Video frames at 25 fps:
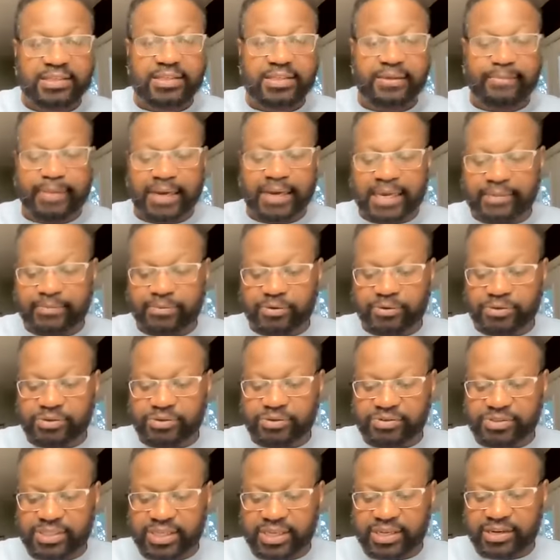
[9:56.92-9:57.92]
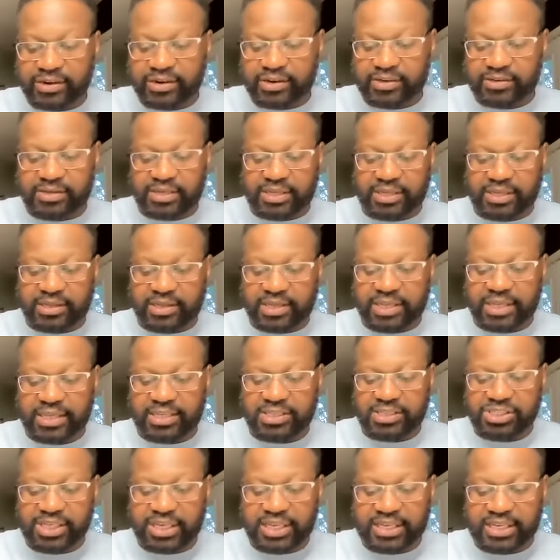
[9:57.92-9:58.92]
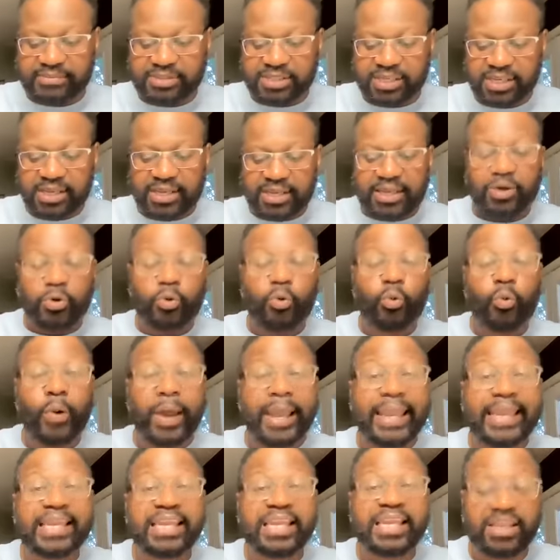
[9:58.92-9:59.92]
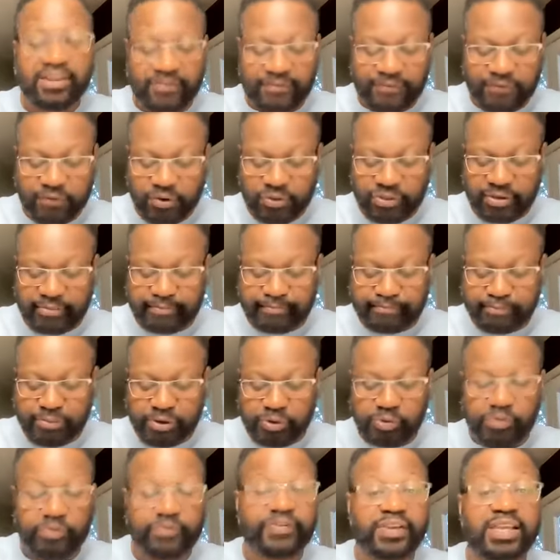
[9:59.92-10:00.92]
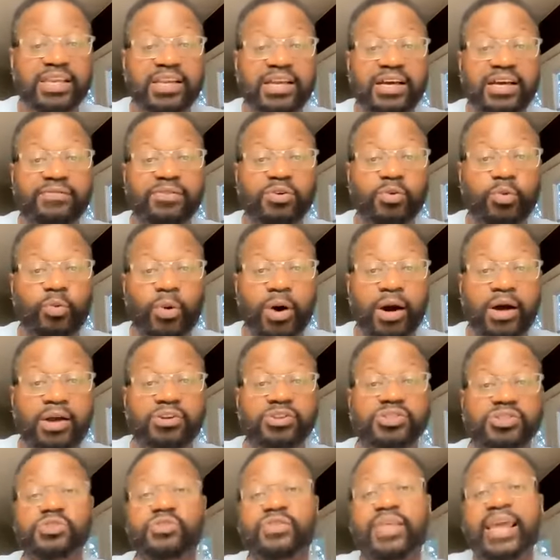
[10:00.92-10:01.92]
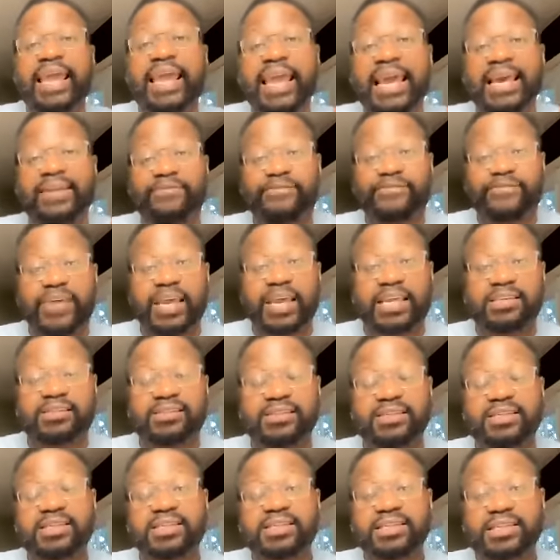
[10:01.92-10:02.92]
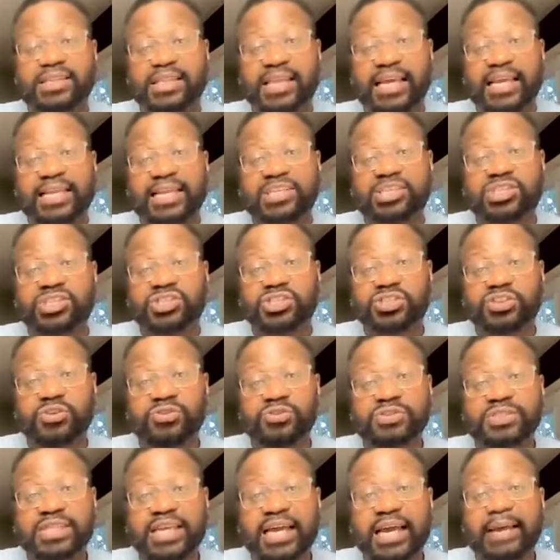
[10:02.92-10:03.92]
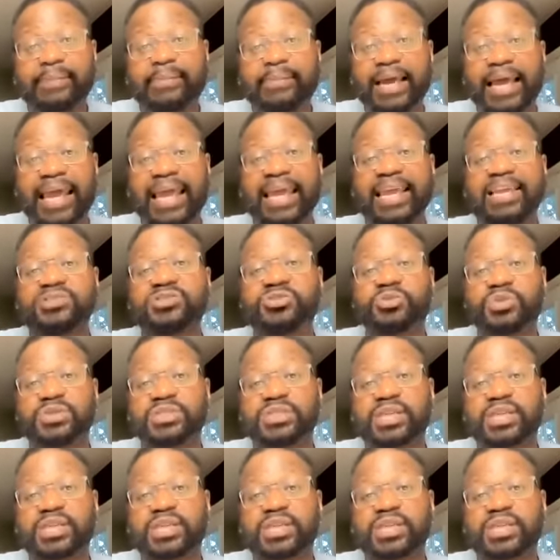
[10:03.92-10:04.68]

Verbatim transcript: The Bible used here in, in the King James, waiting for the moving of the water. So they had faith that at a certain time, an angel